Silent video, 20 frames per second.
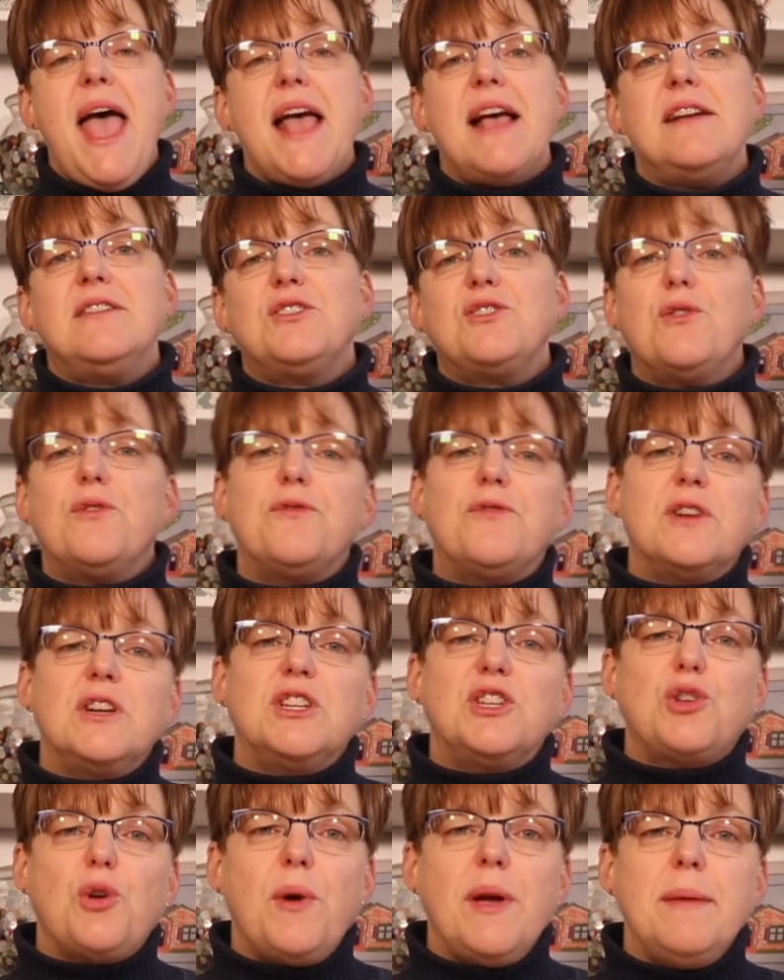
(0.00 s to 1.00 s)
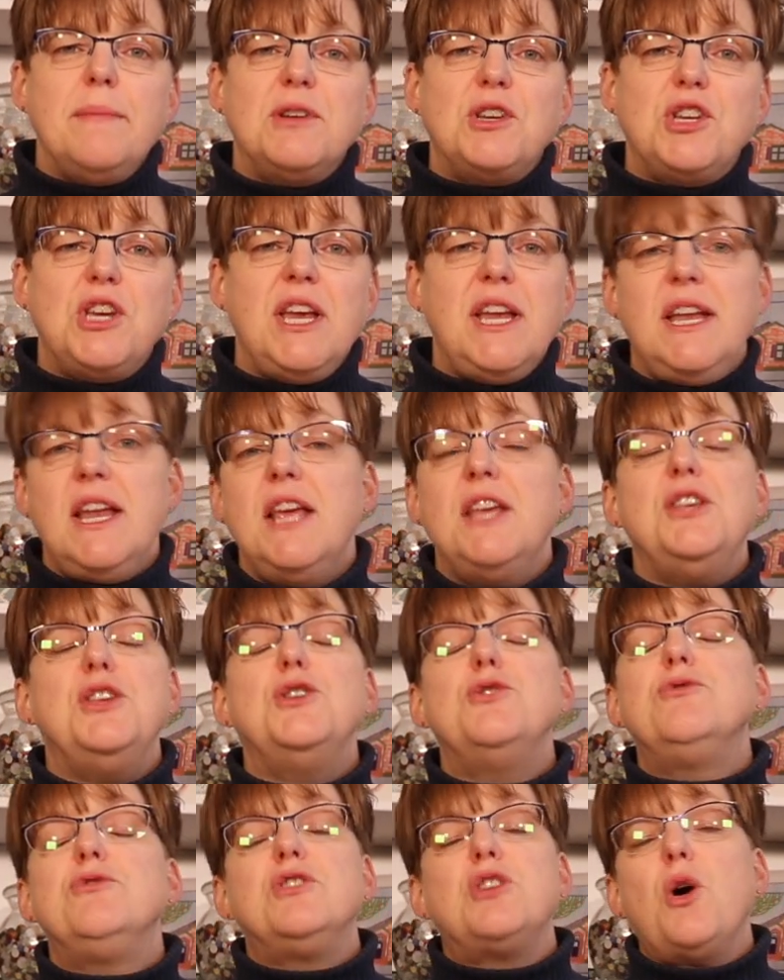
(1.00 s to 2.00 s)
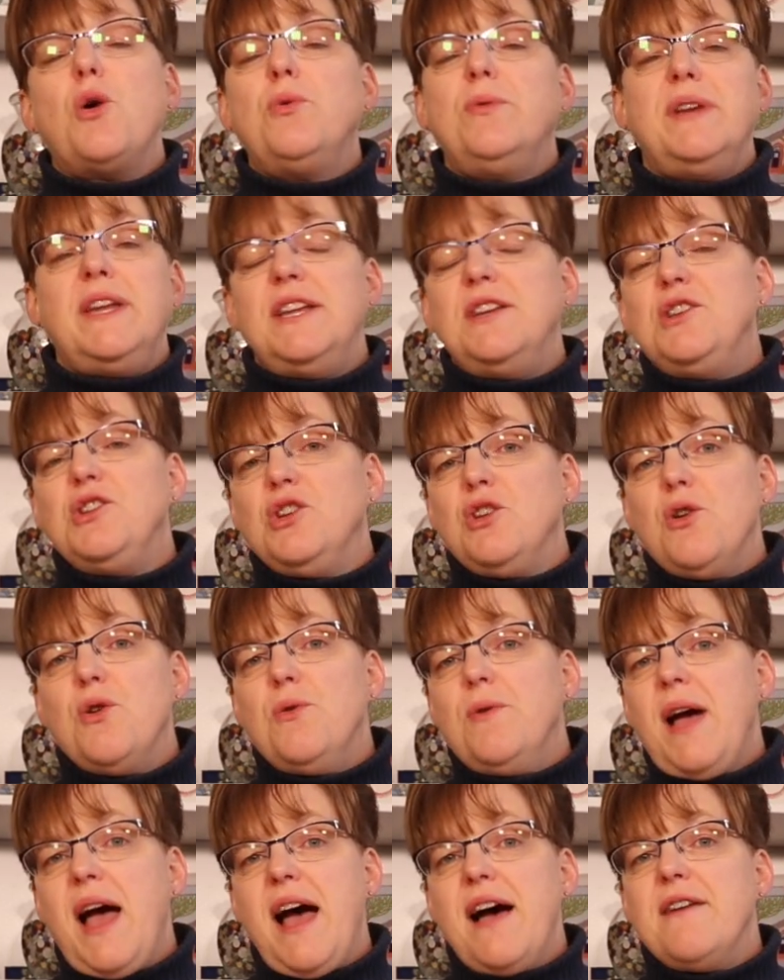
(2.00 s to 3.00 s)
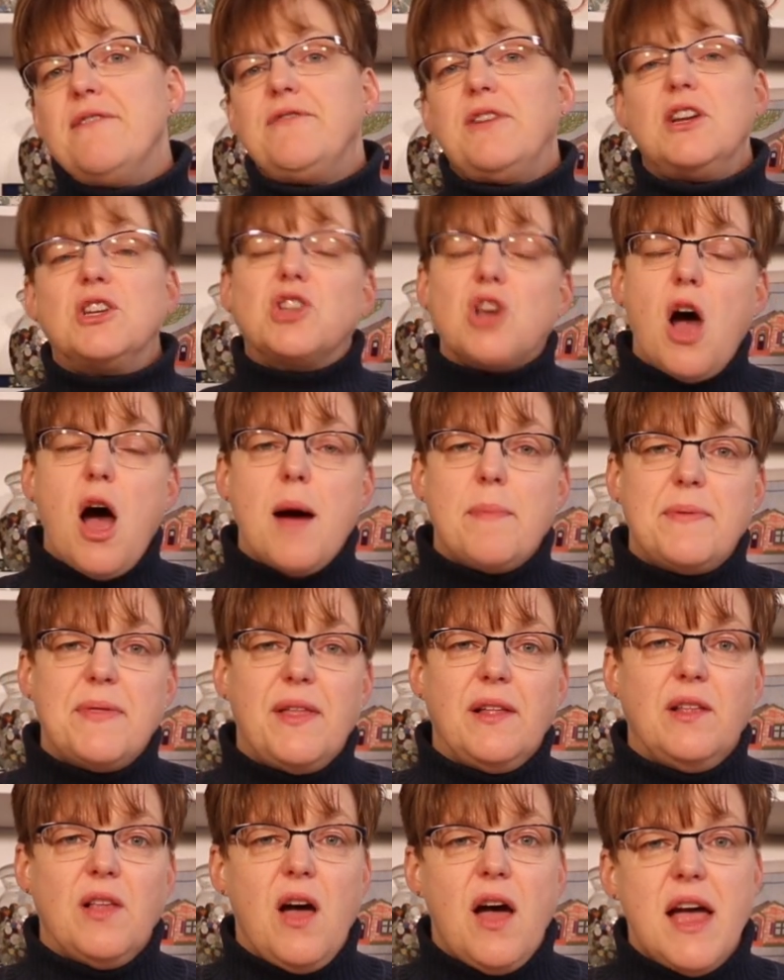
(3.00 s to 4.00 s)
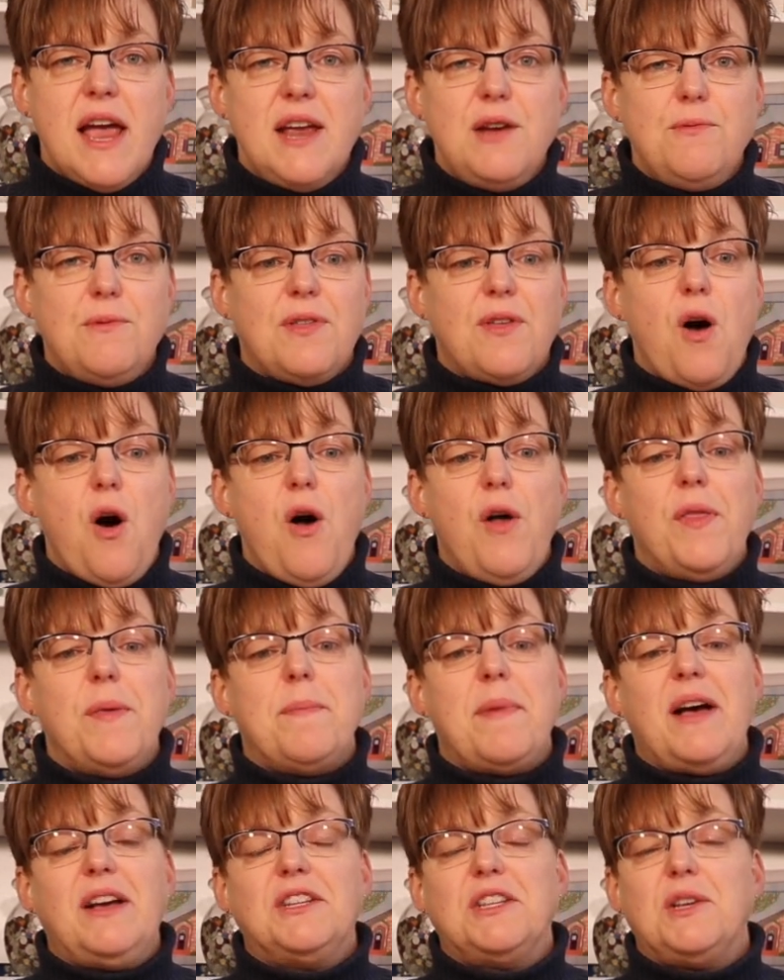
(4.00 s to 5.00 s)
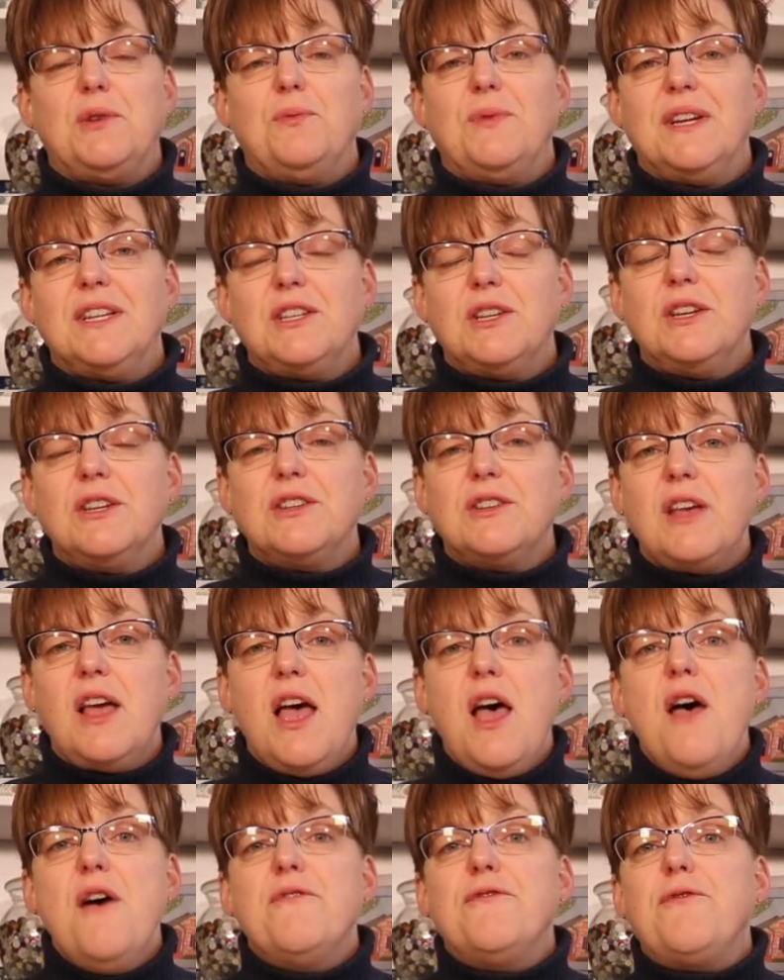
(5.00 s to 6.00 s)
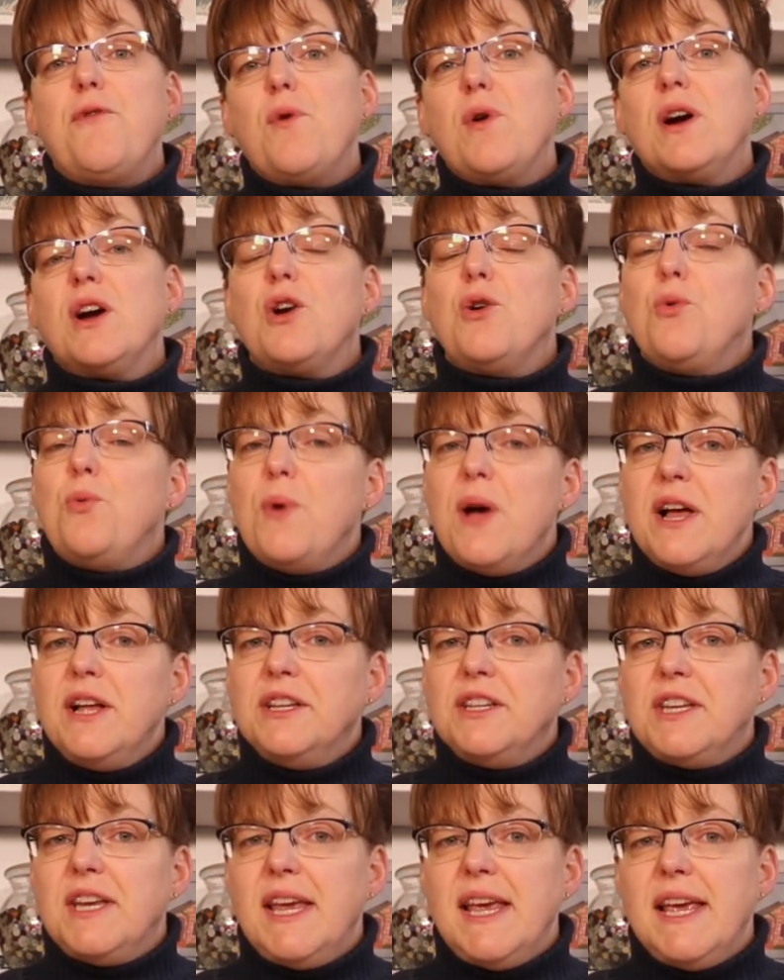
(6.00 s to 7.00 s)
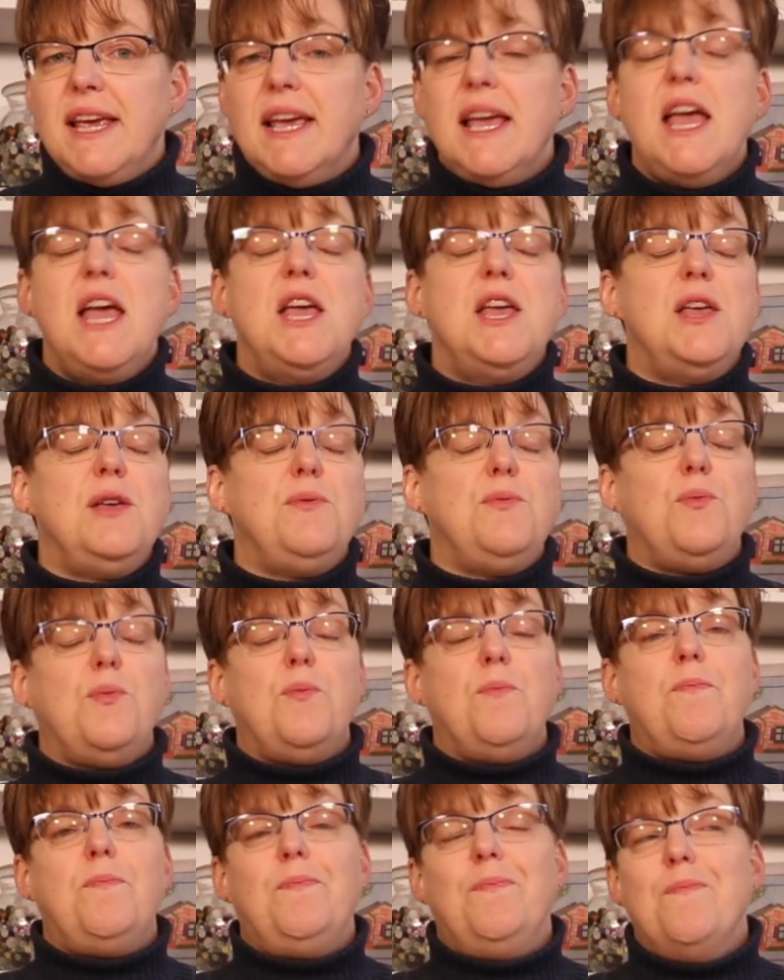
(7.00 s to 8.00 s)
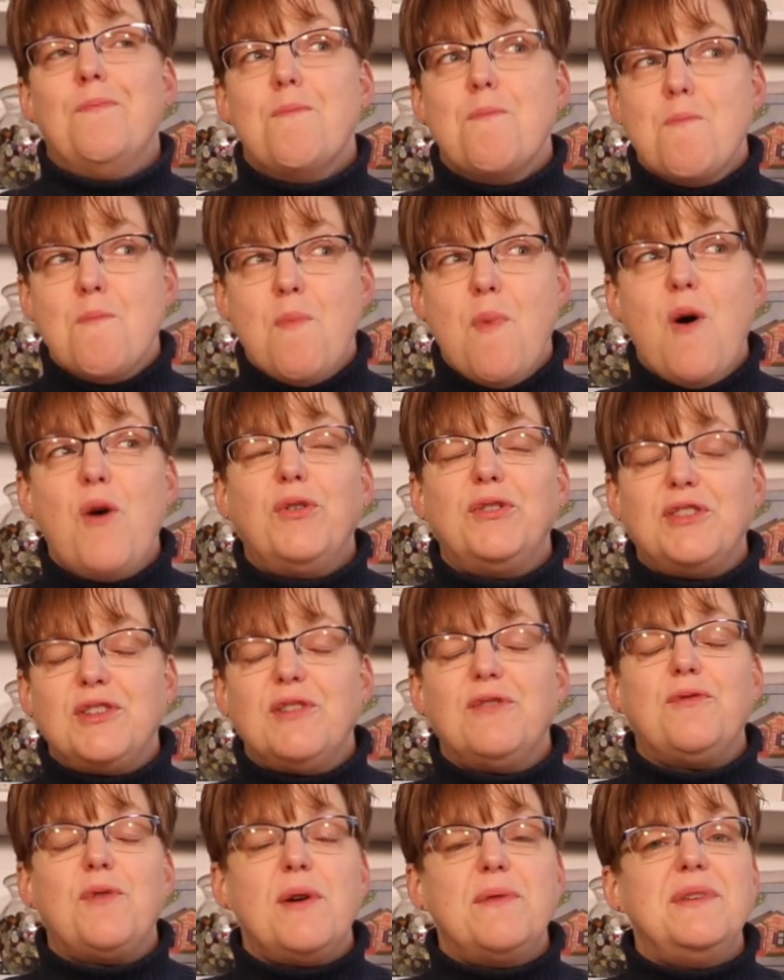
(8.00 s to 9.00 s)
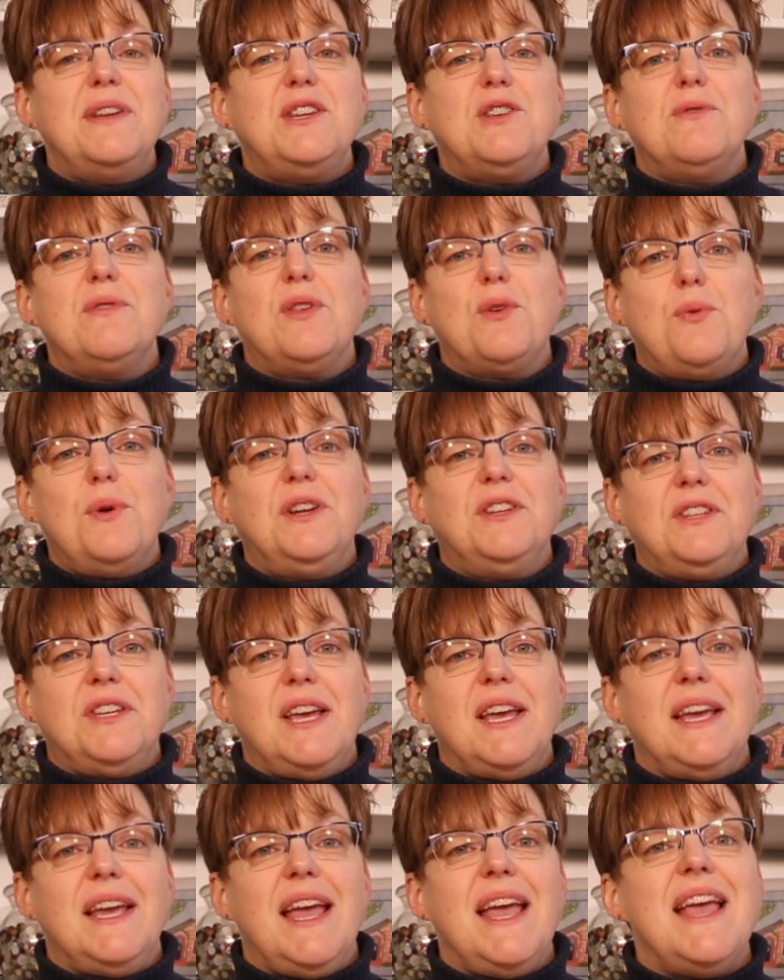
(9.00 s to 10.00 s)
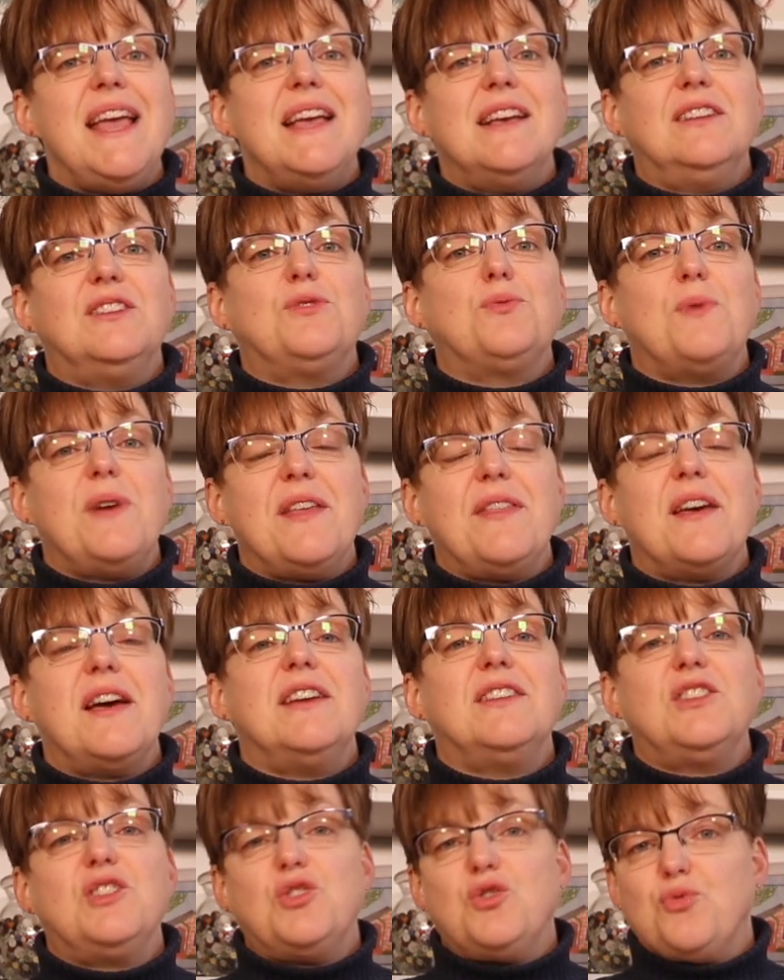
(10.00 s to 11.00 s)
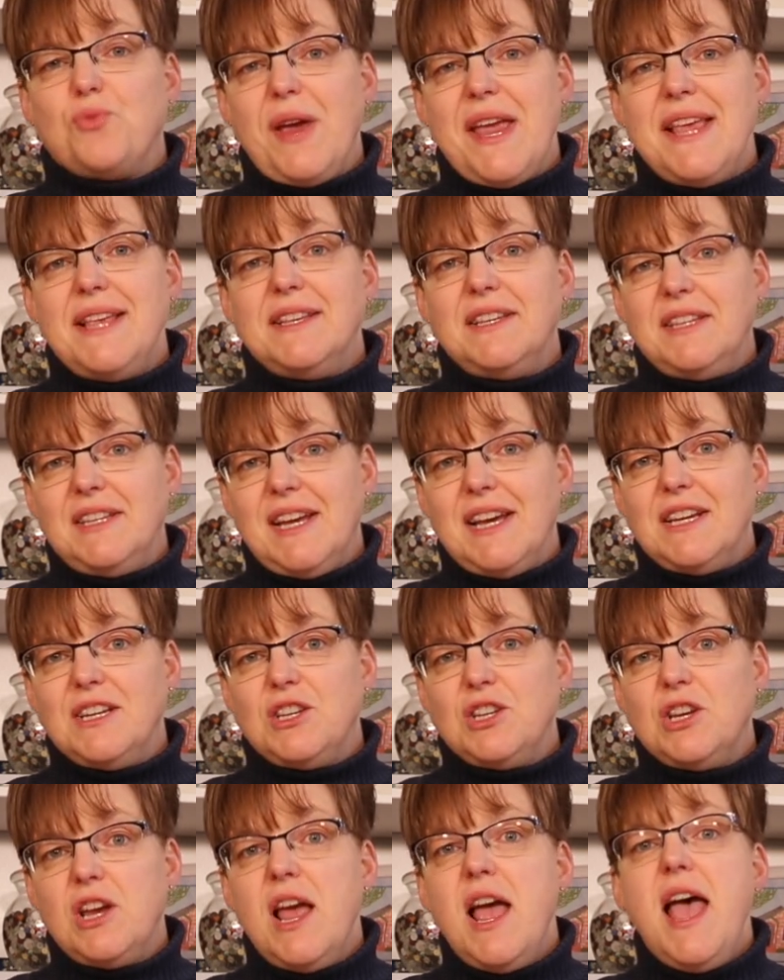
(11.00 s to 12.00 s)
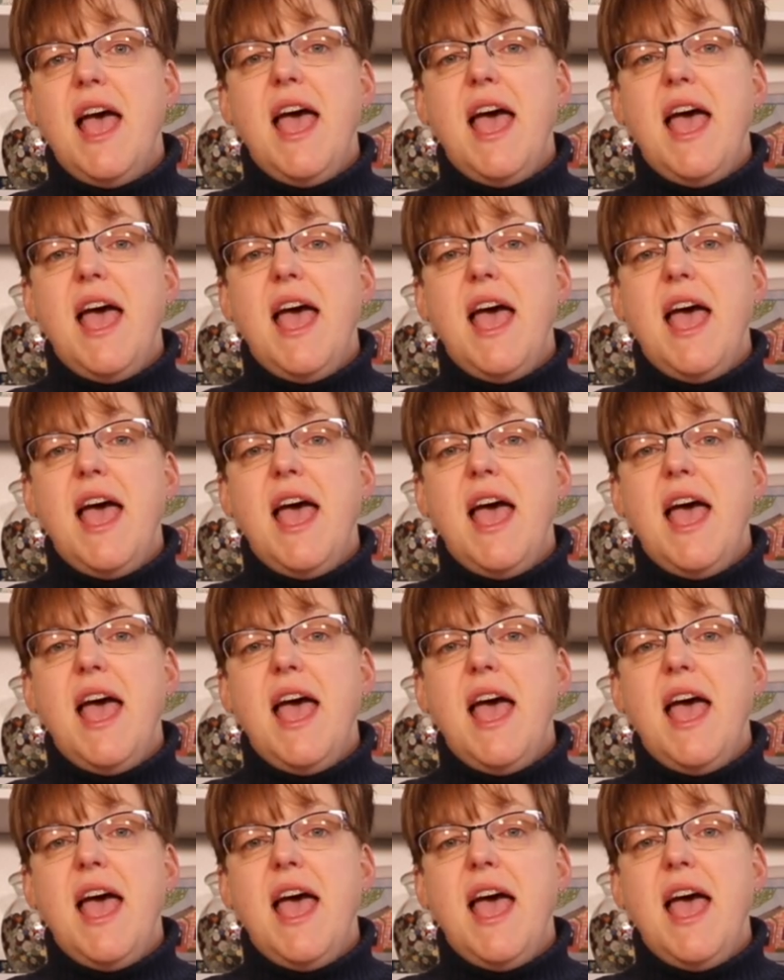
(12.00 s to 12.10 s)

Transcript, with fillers: And so for a sewing machine, you don't need to go have a top of the line with all the bells and whistles. For quilting, most of what we do with quilting is with a straight stitch.